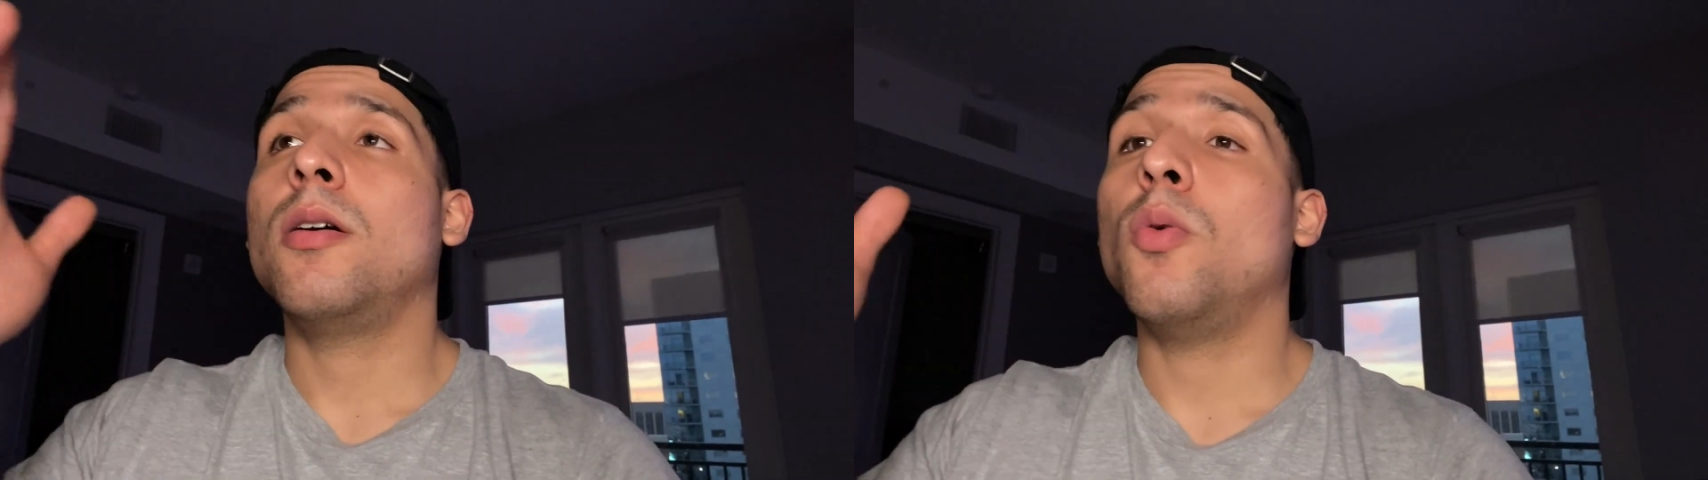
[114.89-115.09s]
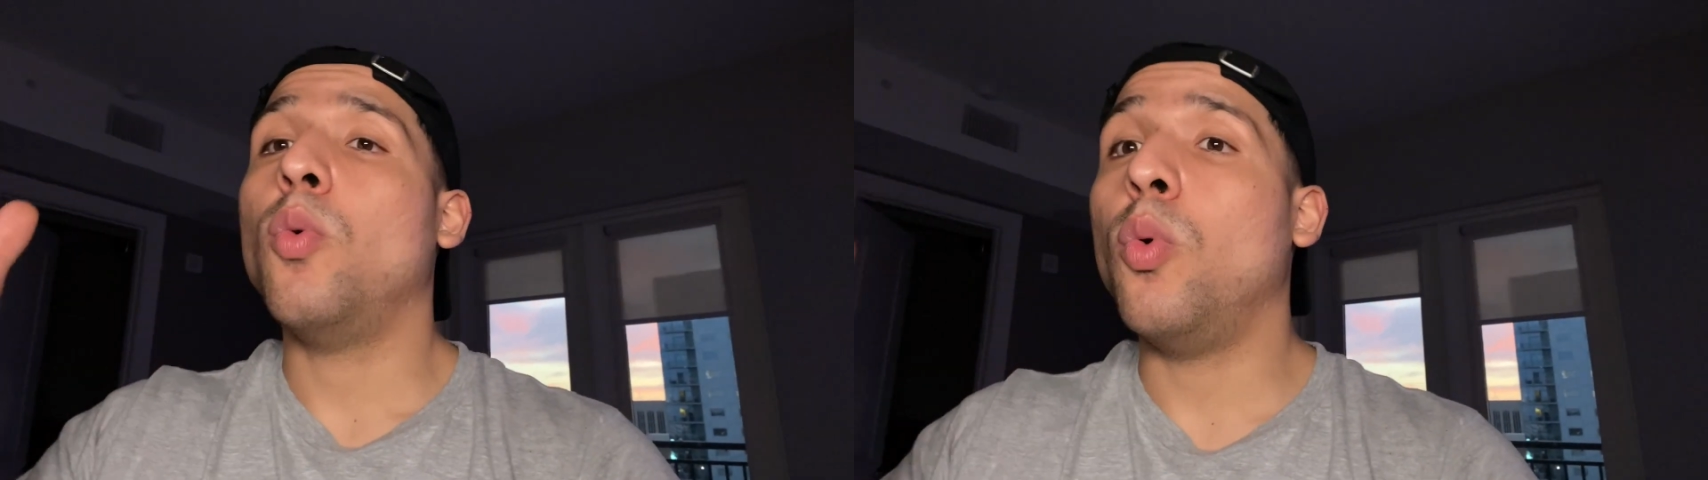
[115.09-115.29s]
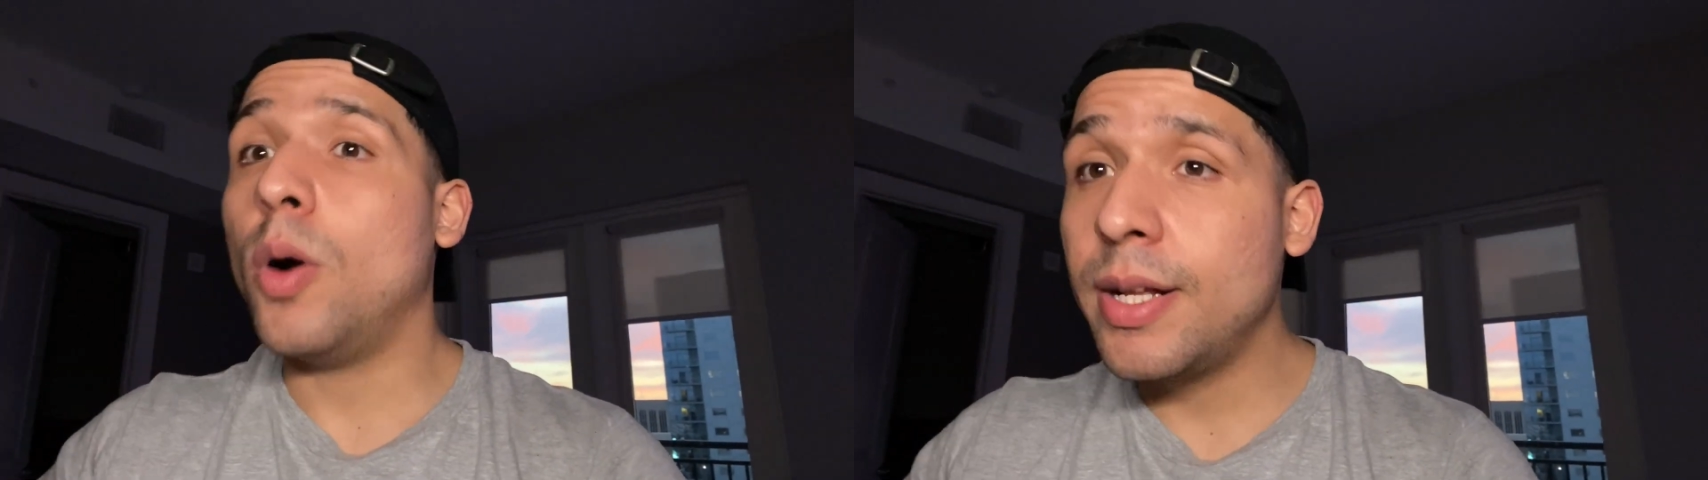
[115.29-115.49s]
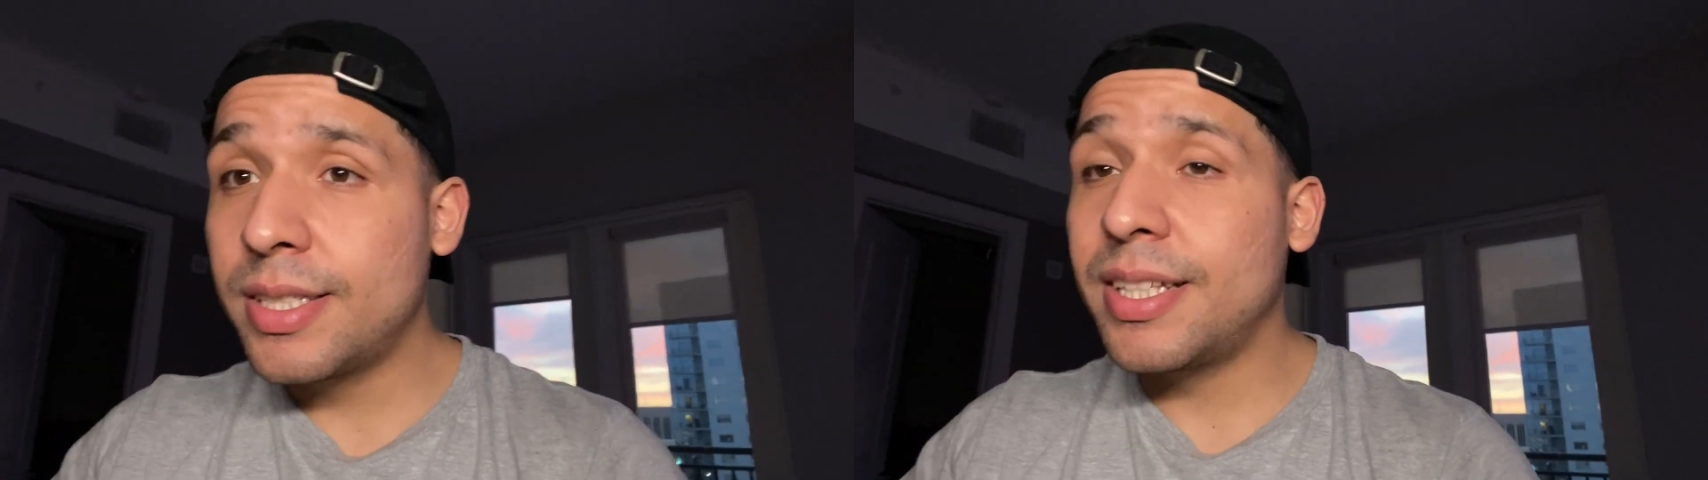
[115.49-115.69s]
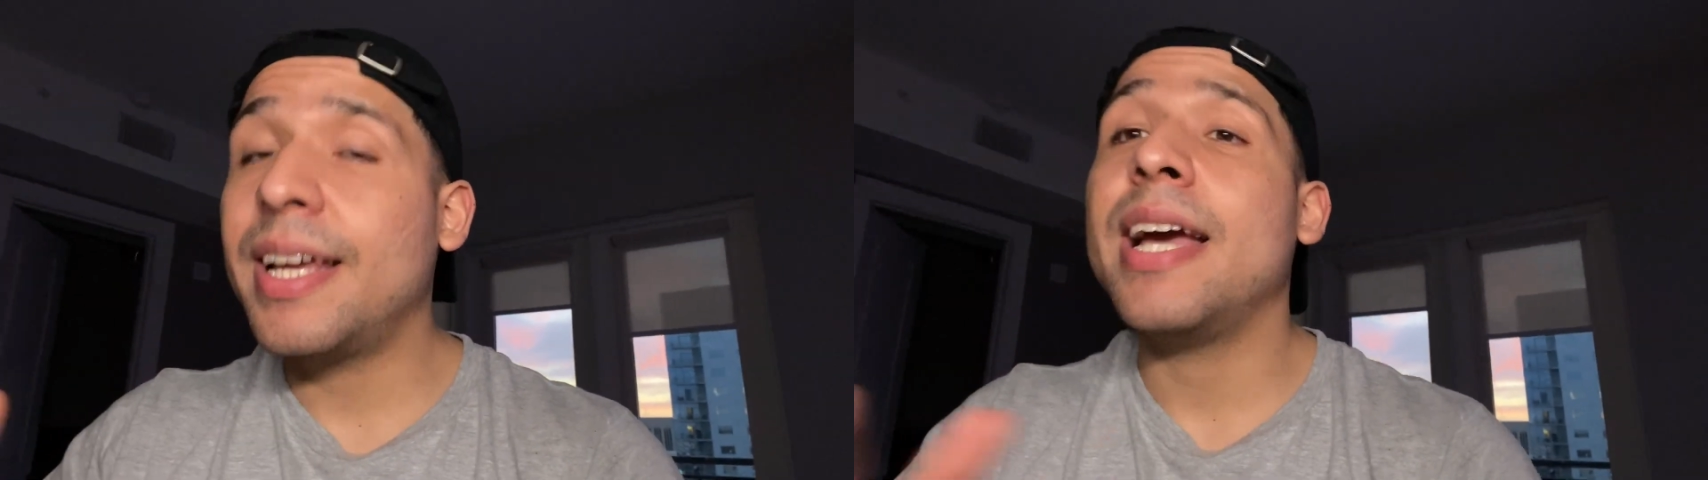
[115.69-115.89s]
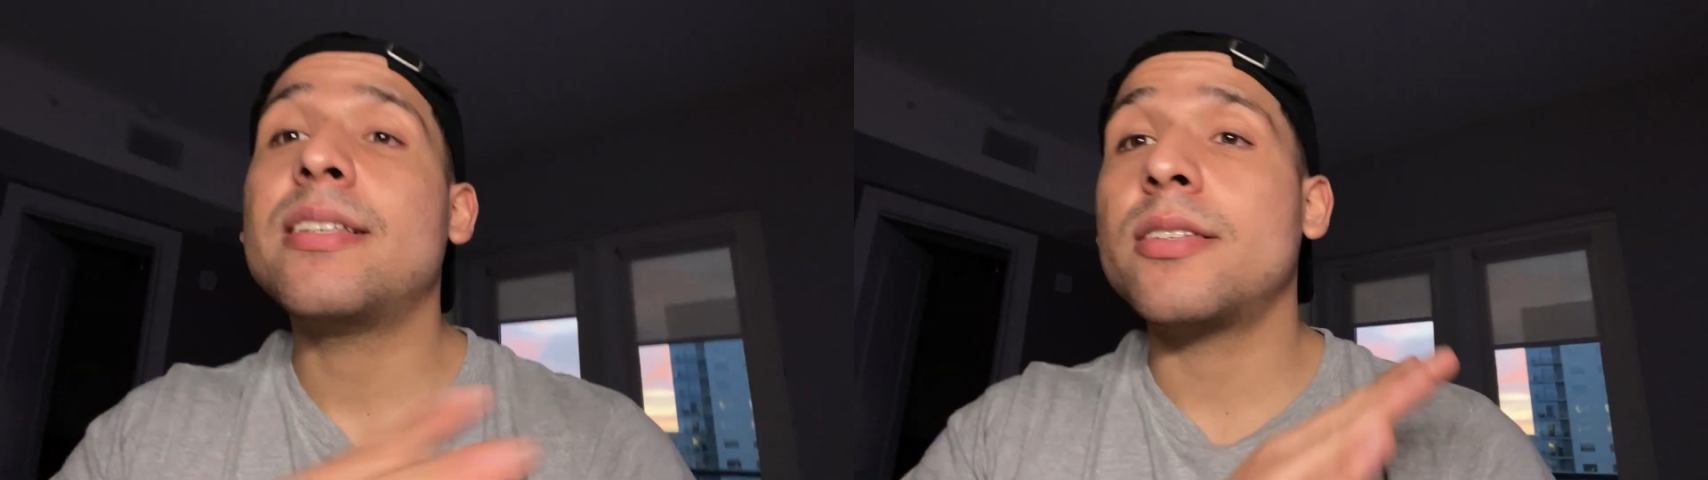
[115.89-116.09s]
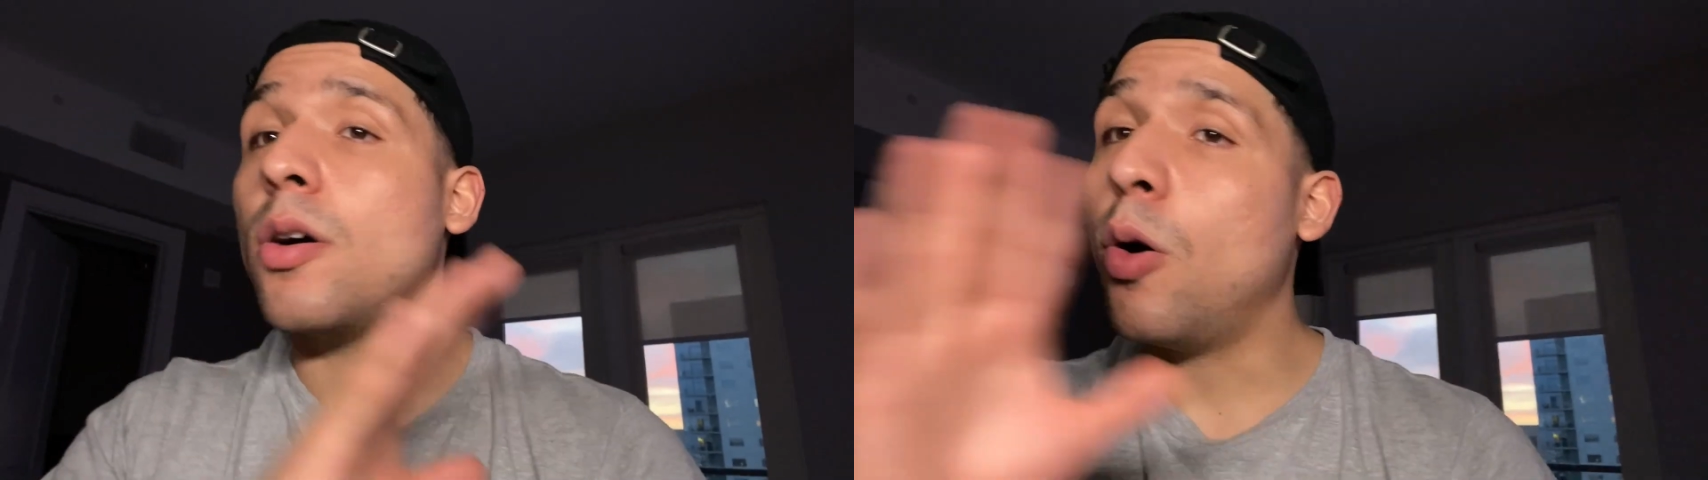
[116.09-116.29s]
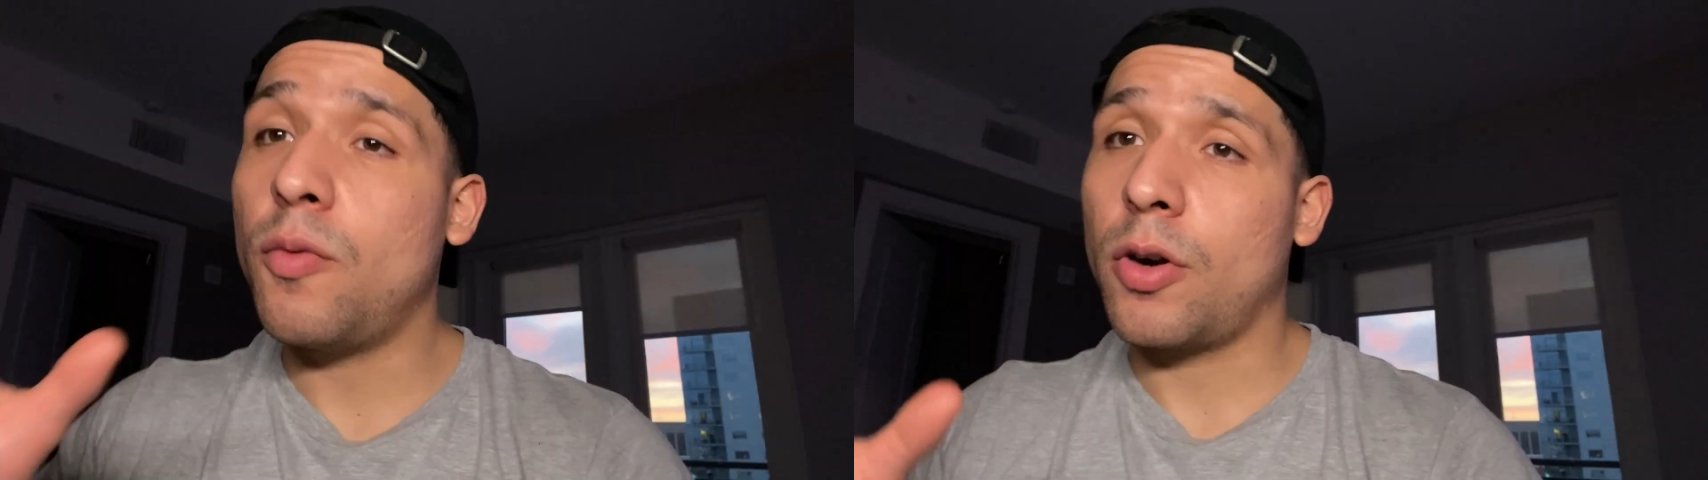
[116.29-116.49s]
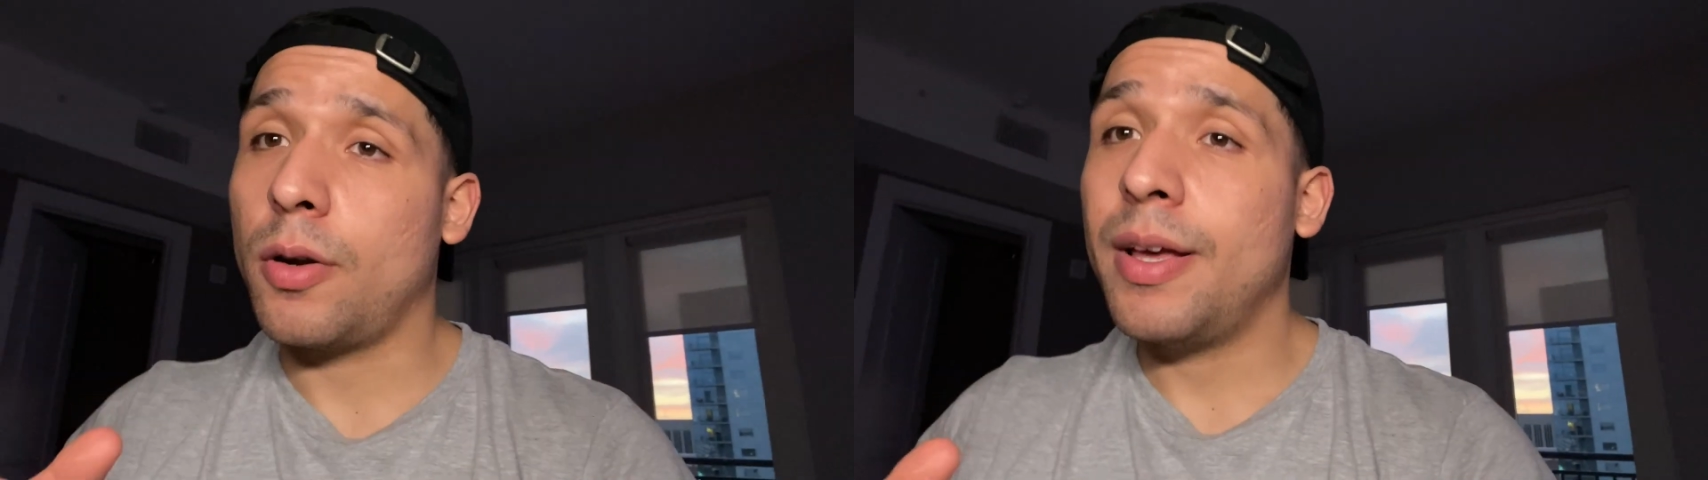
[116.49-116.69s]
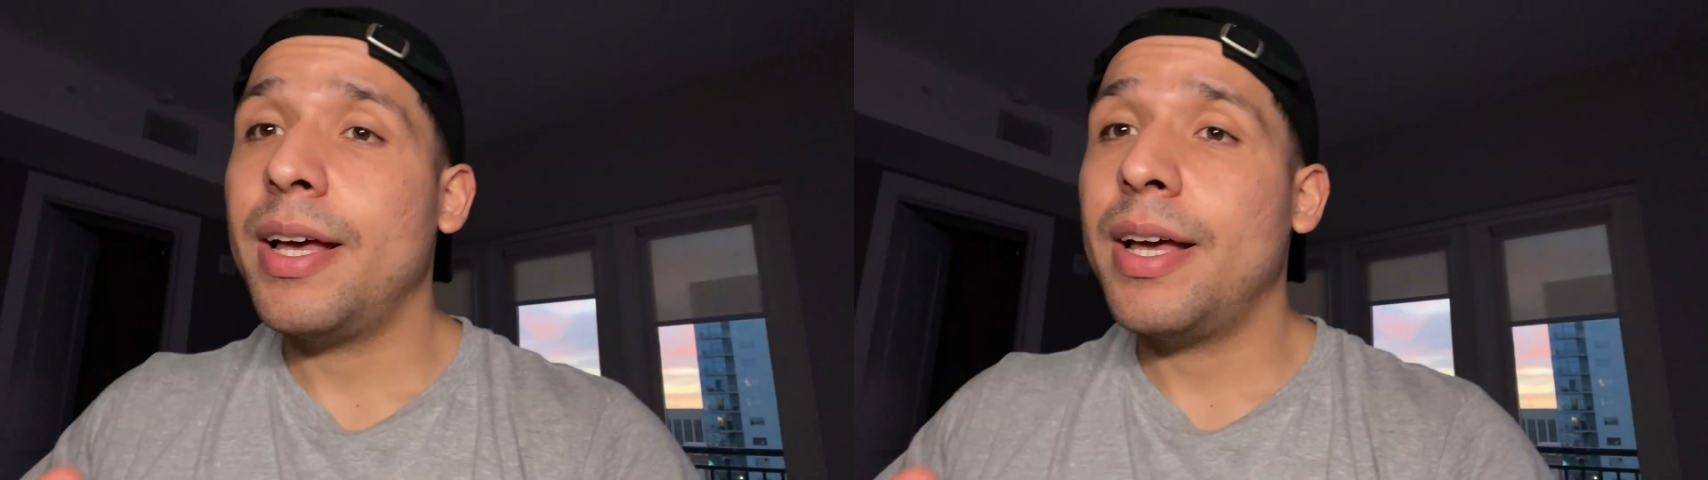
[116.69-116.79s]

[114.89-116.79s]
once the case is over.